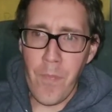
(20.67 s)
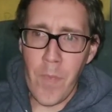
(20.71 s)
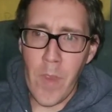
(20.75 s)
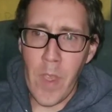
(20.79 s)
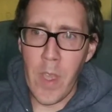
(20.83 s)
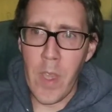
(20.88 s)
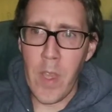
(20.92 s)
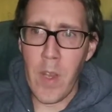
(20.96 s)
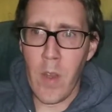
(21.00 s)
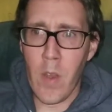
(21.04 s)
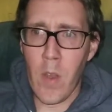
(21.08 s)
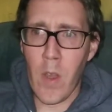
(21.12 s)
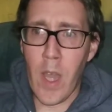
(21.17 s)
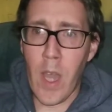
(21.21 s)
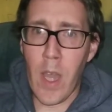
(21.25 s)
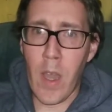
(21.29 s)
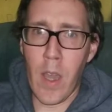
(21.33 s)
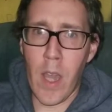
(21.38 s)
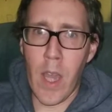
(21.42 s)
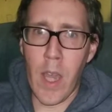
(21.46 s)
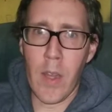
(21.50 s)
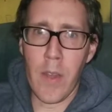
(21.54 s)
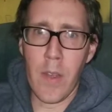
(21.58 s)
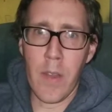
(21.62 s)

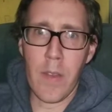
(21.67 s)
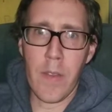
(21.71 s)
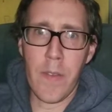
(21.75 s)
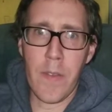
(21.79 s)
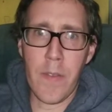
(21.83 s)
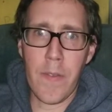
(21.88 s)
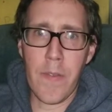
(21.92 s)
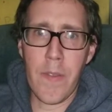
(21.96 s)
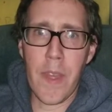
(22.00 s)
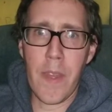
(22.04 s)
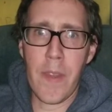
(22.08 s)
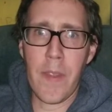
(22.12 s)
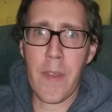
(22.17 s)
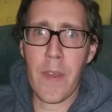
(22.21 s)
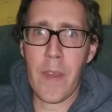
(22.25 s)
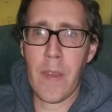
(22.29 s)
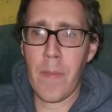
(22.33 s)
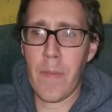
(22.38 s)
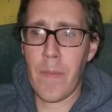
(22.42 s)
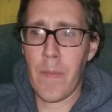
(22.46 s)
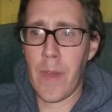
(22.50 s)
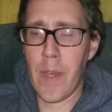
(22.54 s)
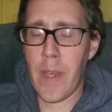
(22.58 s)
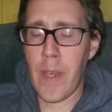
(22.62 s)
how to defeat
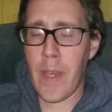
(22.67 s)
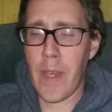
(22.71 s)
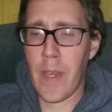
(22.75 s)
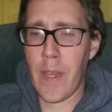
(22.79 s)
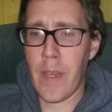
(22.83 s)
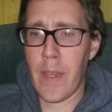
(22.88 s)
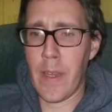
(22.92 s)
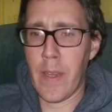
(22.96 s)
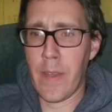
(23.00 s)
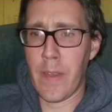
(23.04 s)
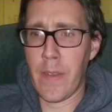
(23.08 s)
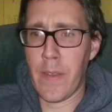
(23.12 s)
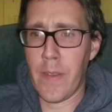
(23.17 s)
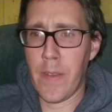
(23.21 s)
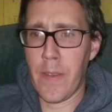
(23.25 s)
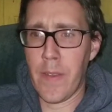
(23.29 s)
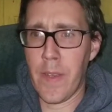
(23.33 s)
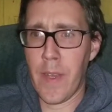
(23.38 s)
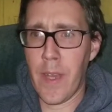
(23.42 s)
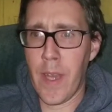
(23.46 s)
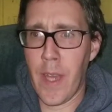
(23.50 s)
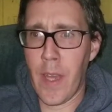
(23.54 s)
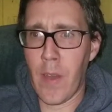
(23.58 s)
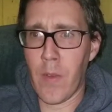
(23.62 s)
them, and
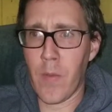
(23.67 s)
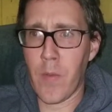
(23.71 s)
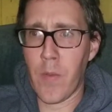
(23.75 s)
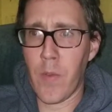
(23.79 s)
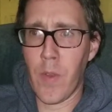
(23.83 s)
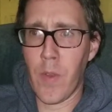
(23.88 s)
how